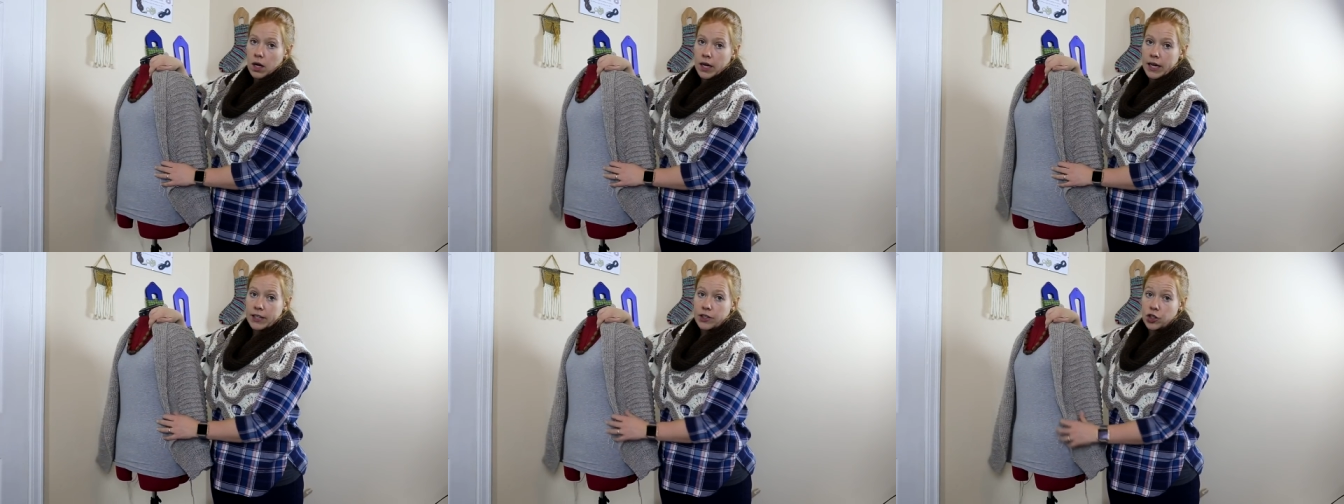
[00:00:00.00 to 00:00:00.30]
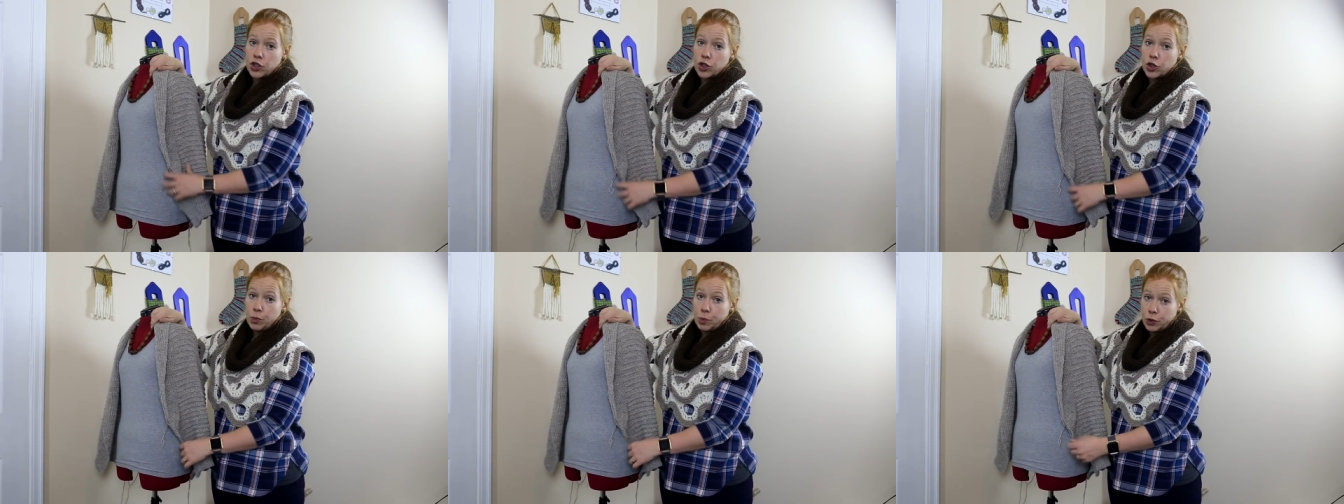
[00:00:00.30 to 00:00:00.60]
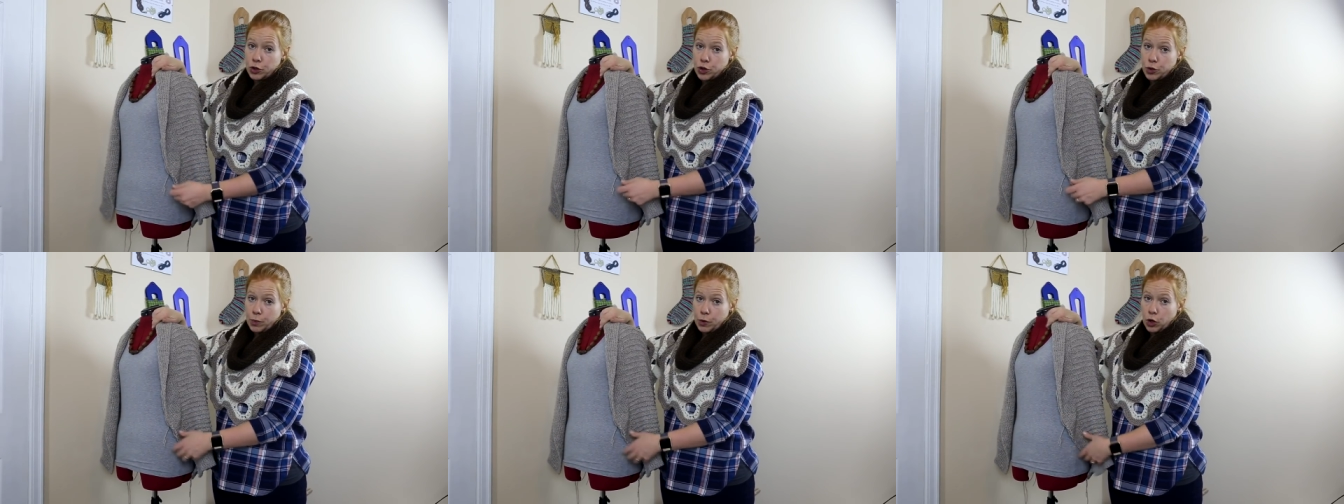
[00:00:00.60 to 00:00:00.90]
it's
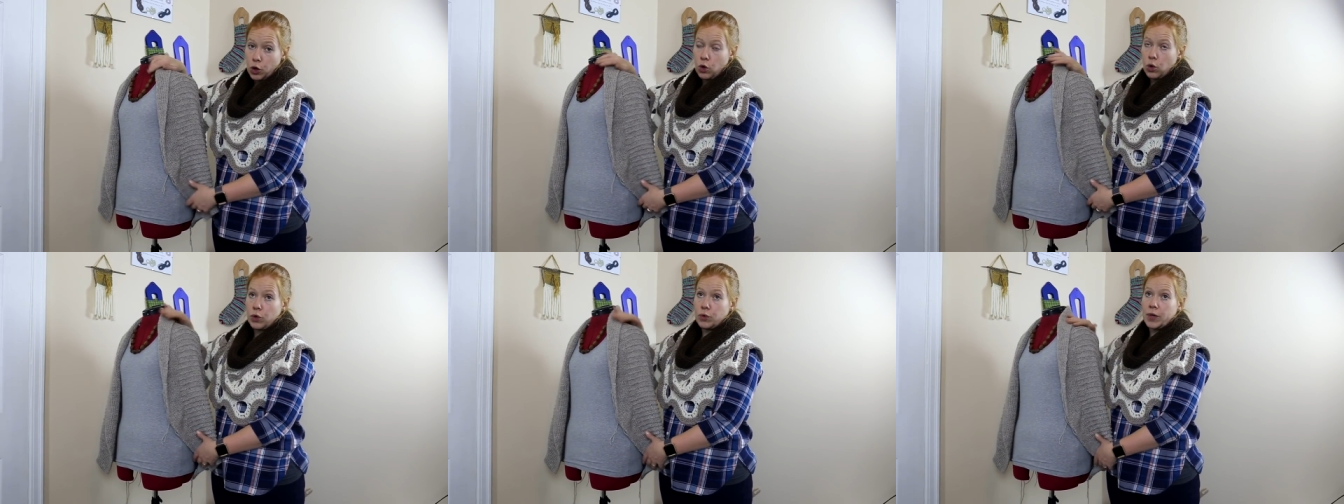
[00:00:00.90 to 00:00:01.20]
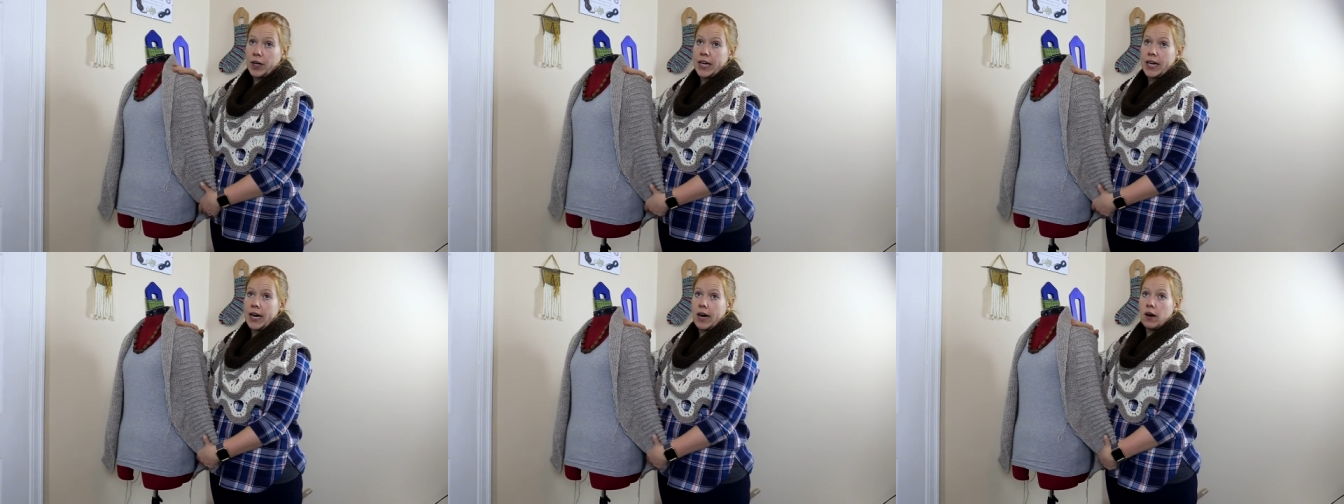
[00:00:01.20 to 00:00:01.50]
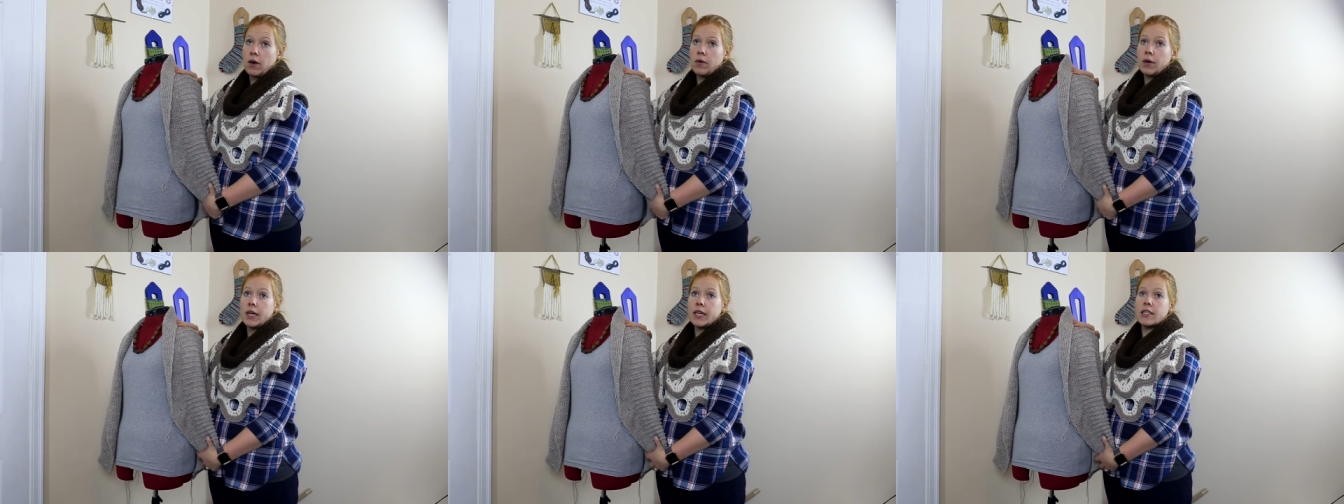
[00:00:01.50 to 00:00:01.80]
super, super cold right
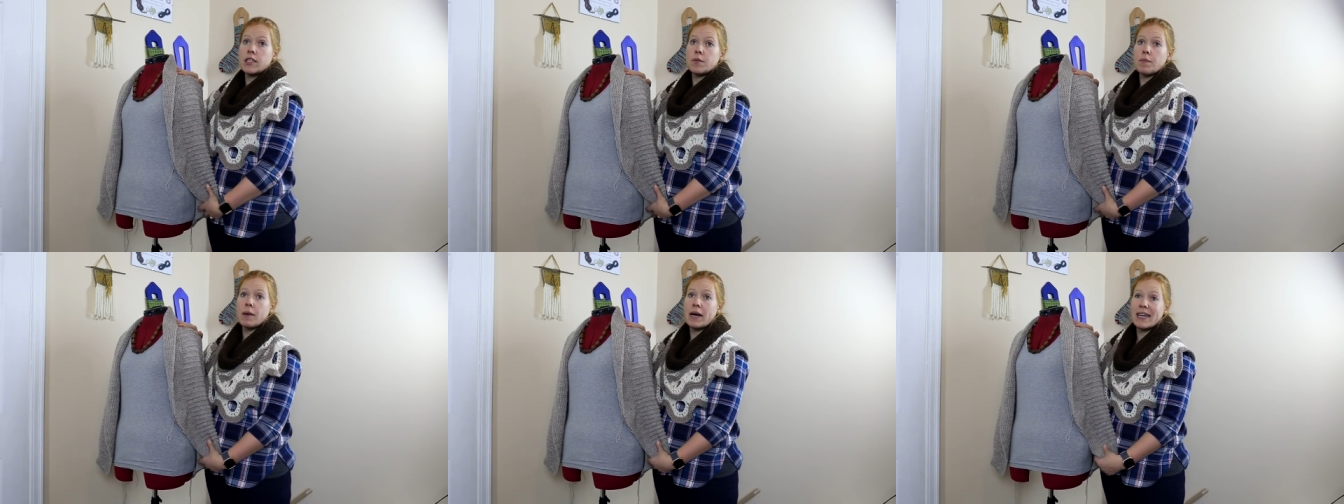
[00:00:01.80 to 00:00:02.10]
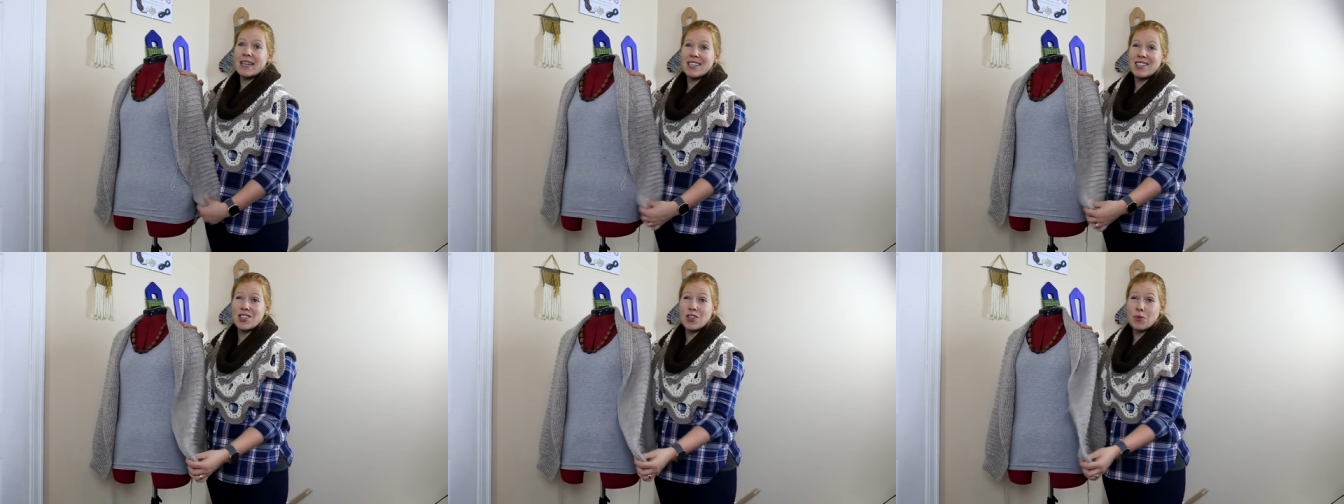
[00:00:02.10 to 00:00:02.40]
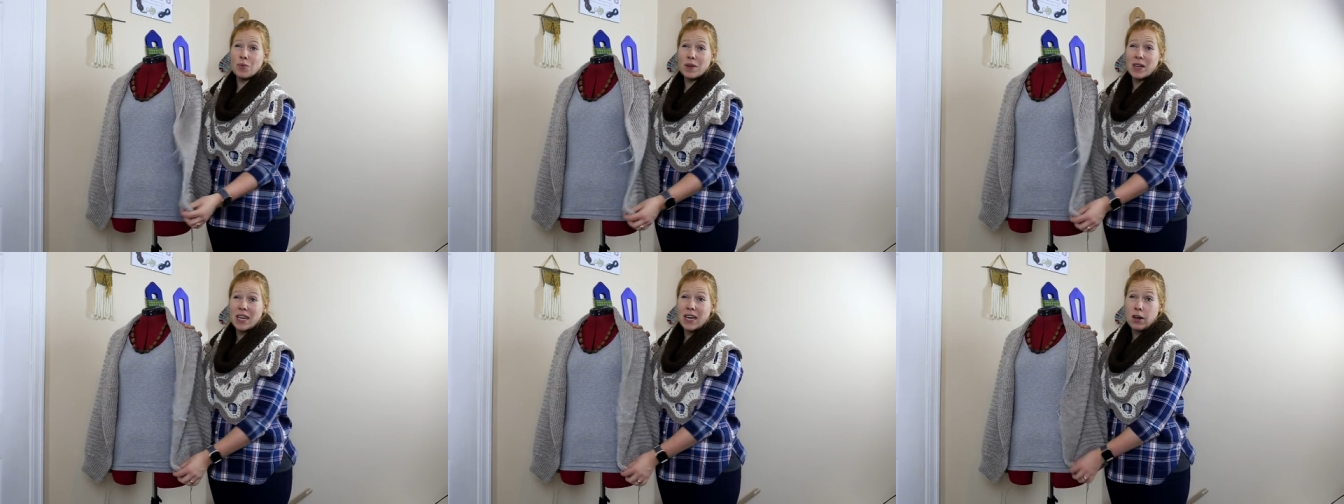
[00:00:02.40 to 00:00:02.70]
now. It's minus
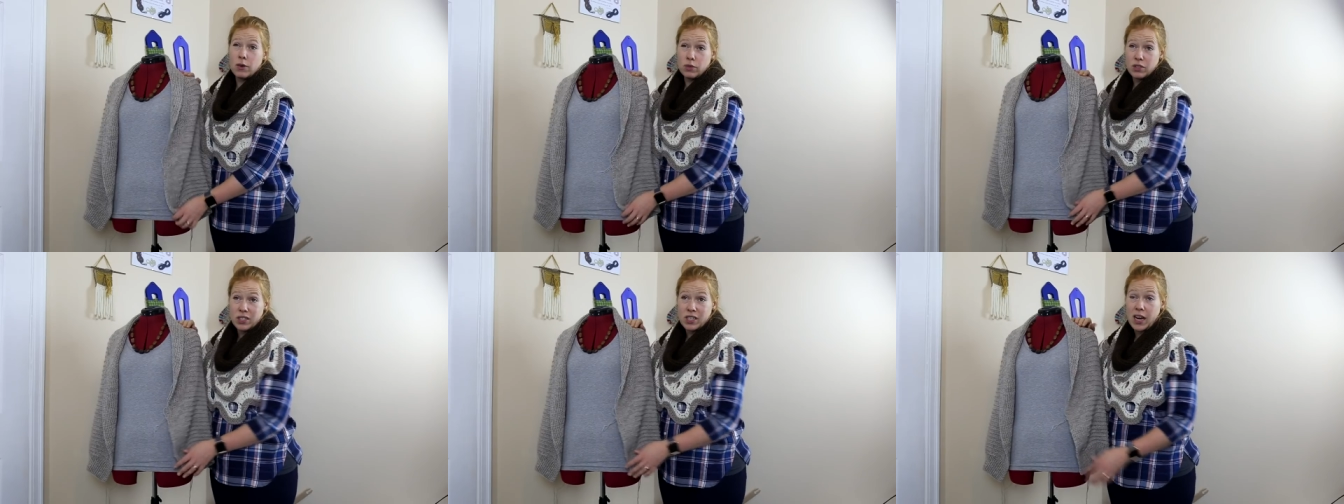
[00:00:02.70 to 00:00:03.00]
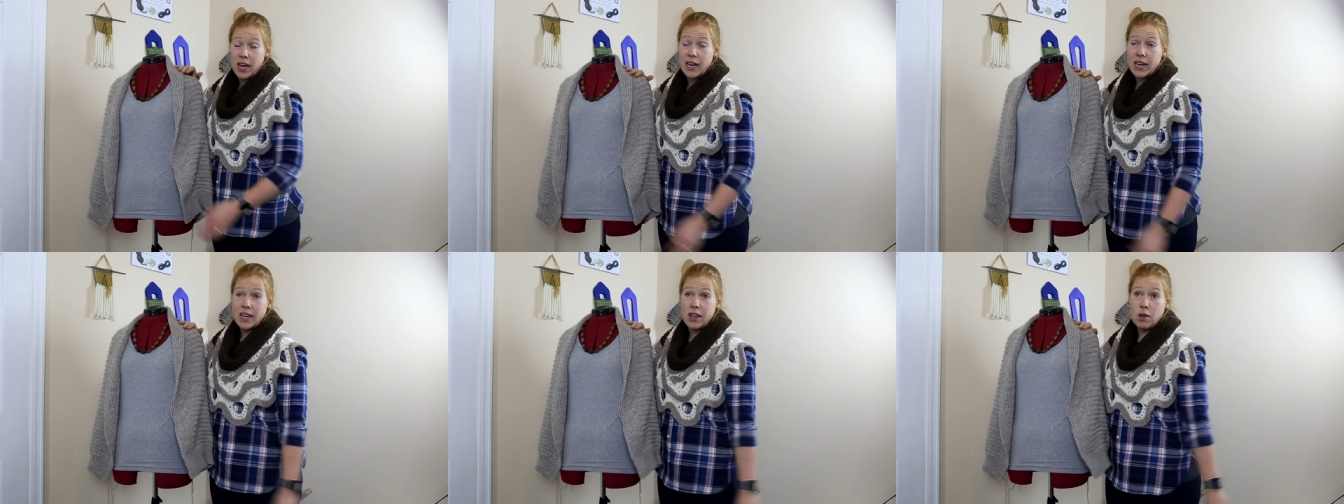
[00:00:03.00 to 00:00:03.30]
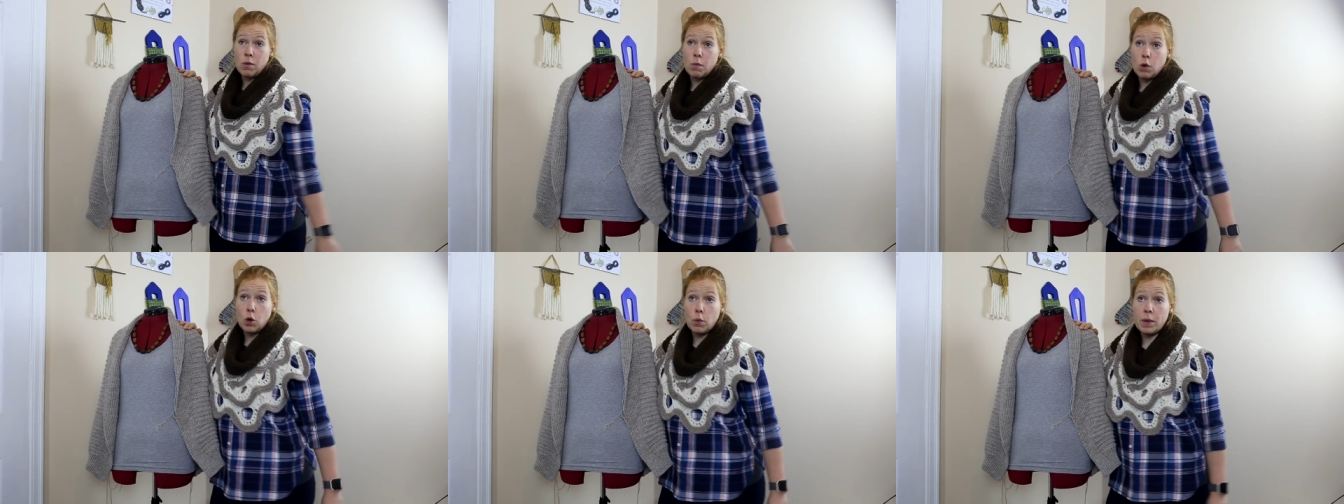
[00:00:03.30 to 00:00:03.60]
three outside at
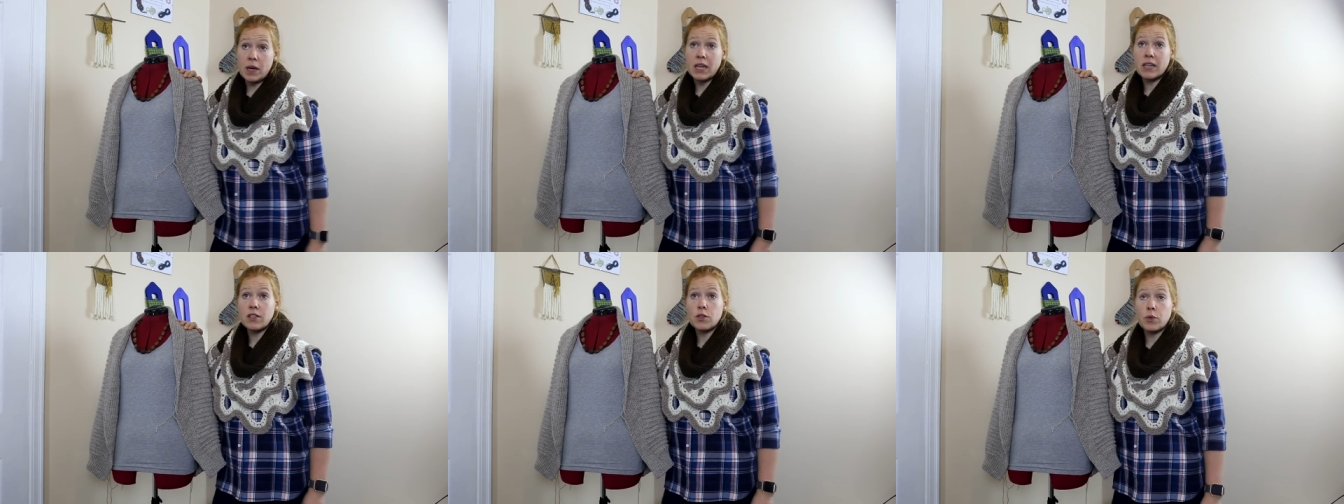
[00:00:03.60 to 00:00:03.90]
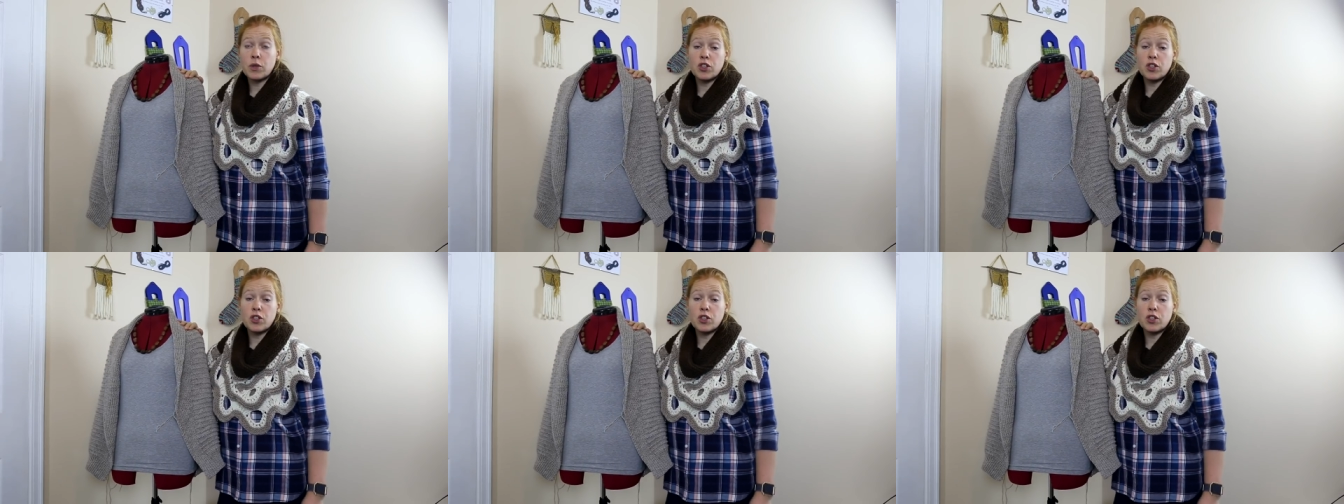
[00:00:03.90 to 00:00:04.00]
the moment,